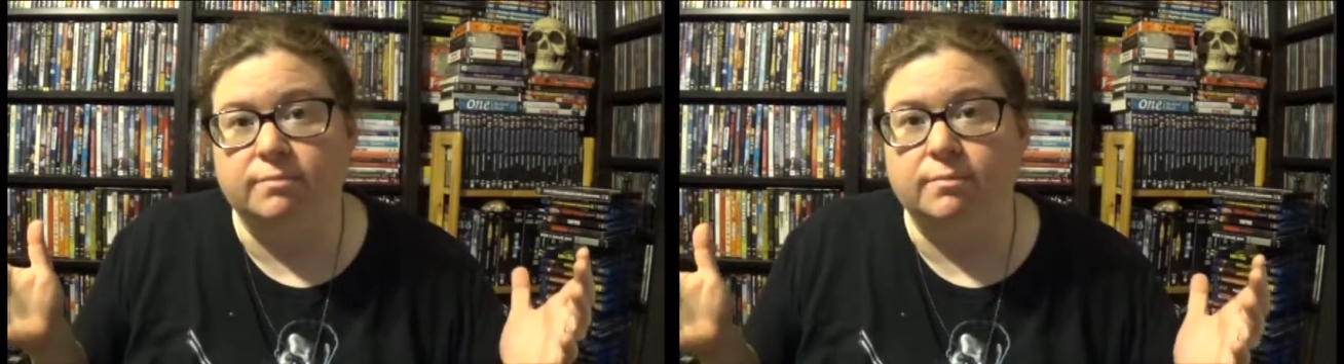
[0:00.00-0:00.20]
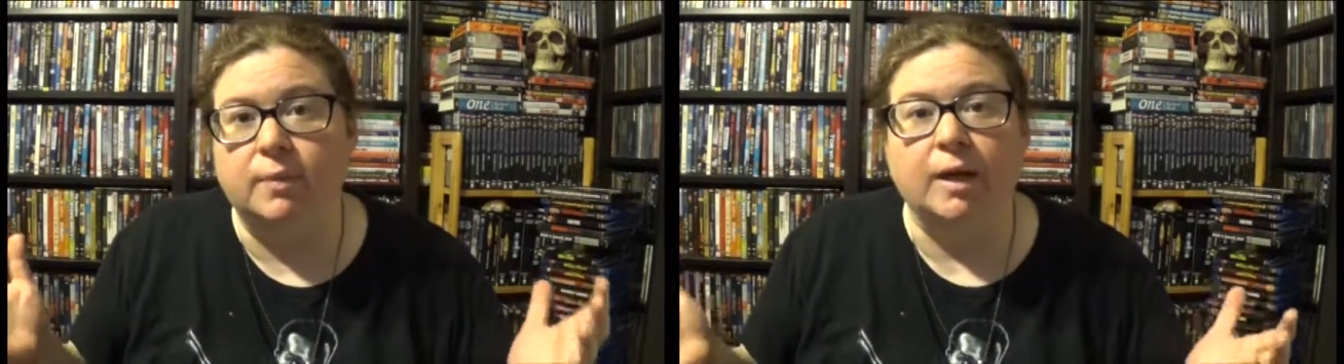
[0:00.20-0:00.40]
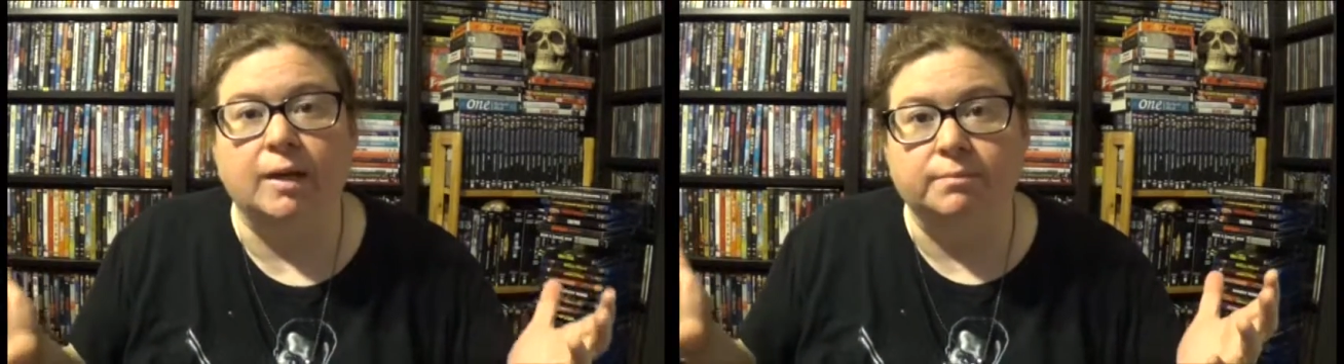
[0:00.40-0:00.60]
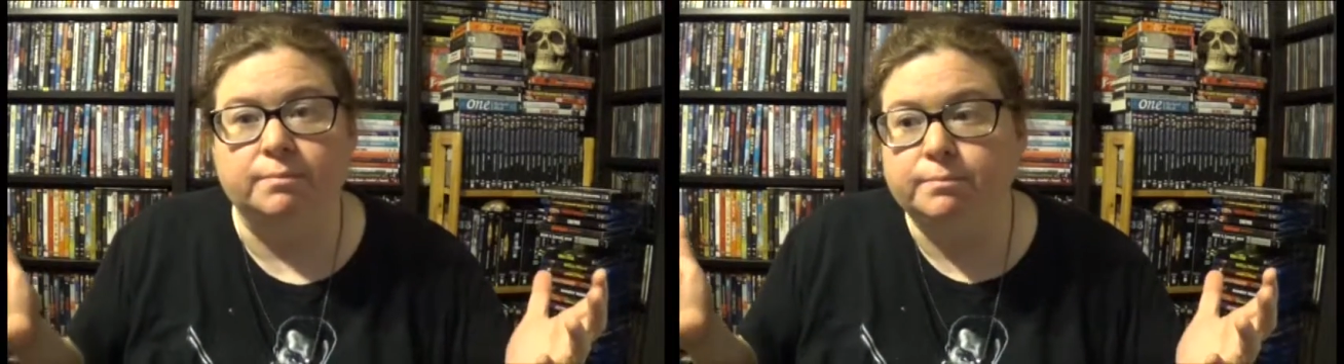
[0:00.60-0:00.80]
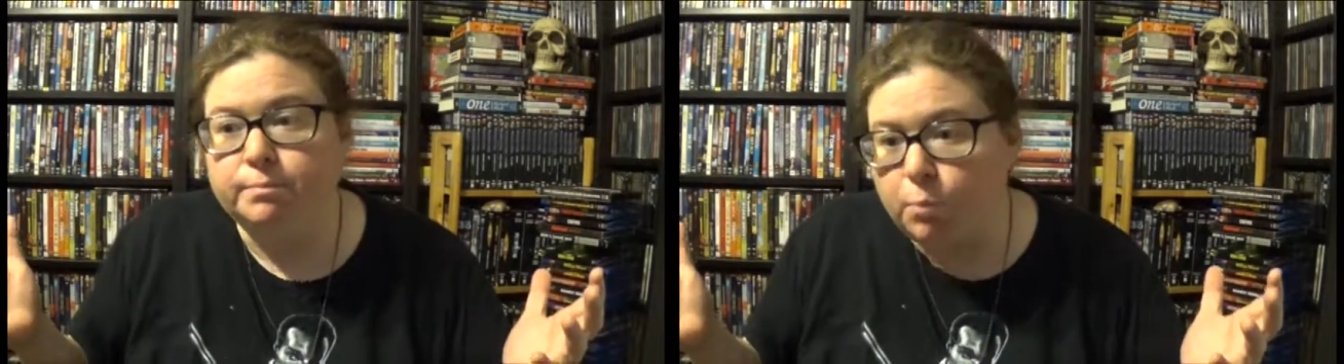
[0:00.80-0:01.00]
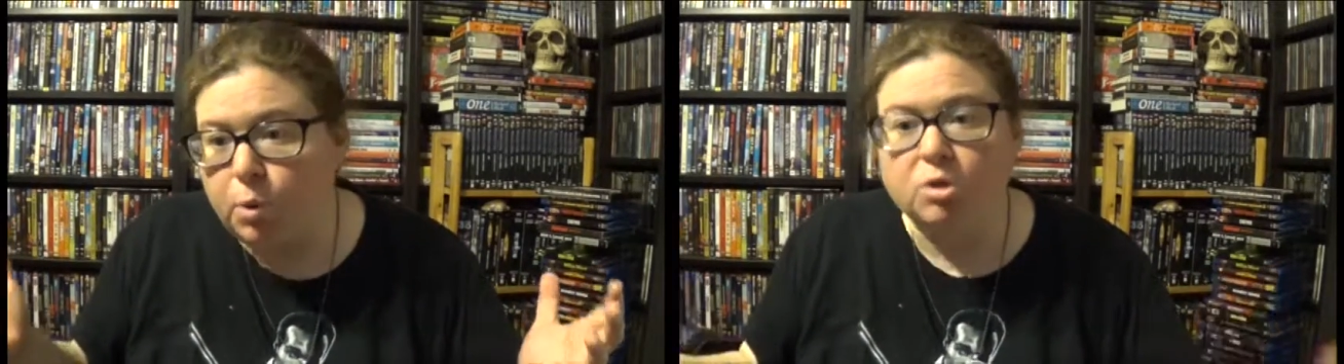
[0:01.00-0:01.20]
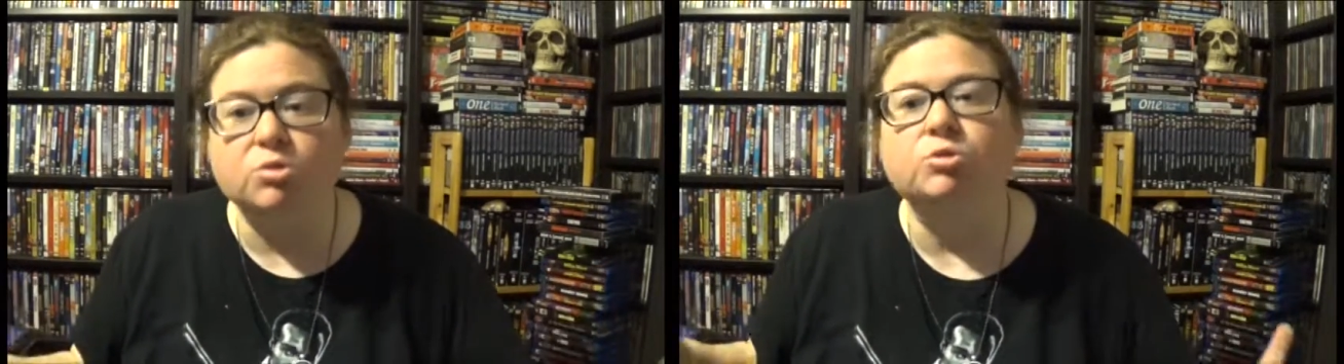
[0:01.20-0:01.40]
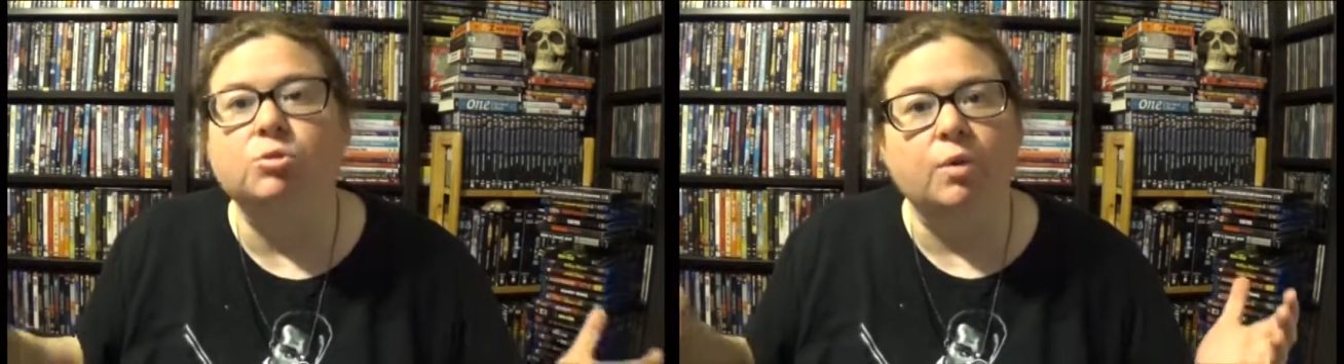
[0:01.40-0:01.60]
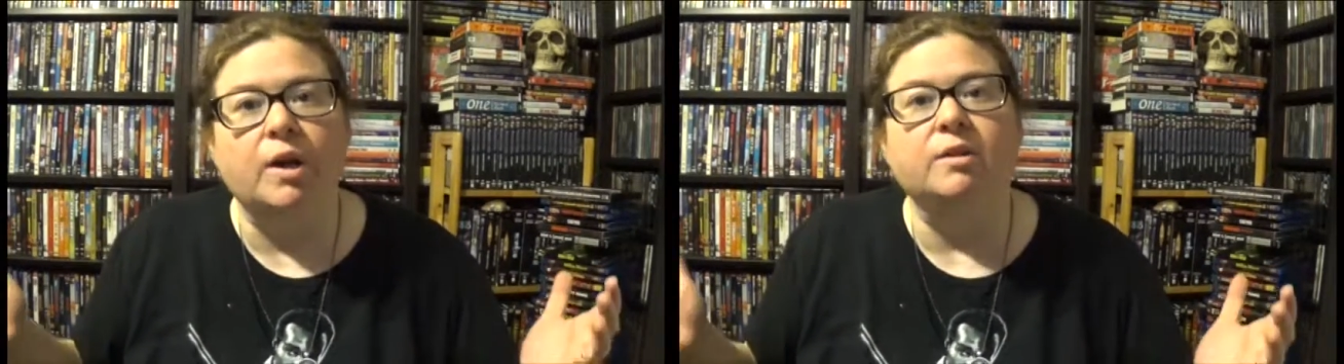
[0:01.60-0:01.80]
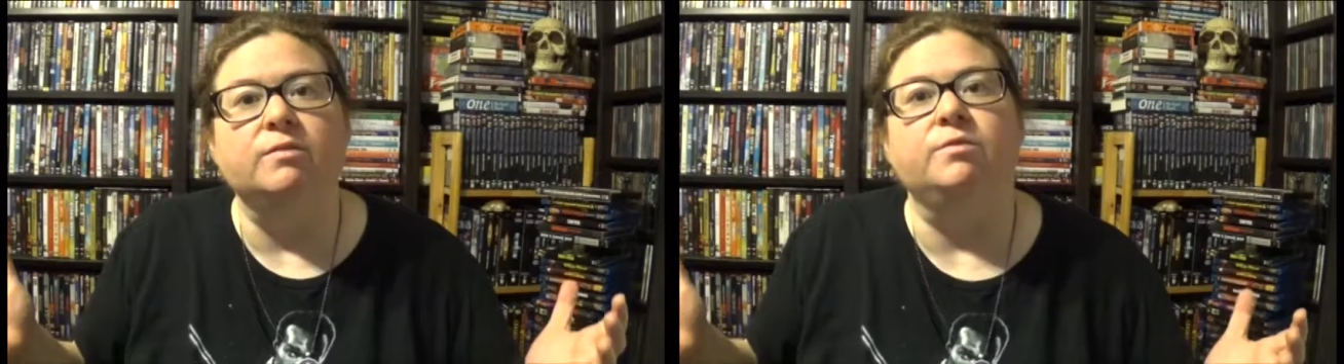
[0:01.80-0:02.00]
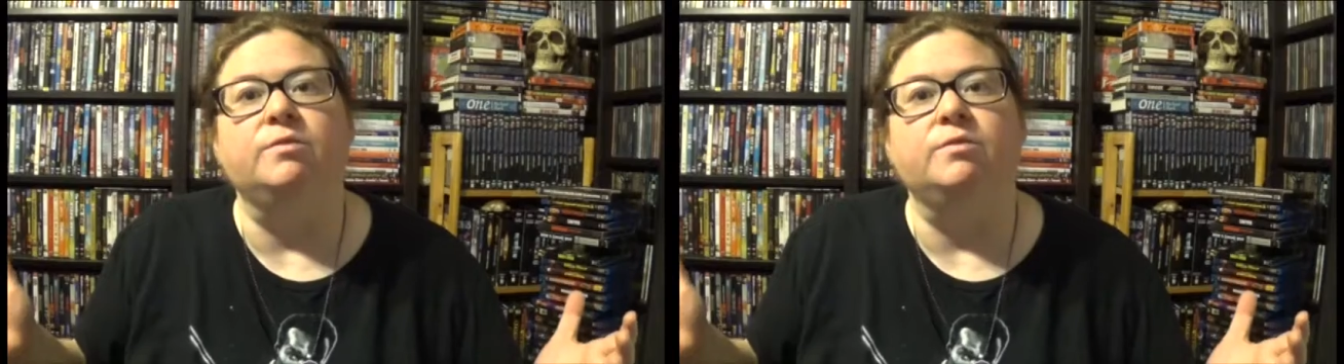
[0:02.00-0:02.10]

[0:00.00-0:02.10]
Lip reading: my personal way of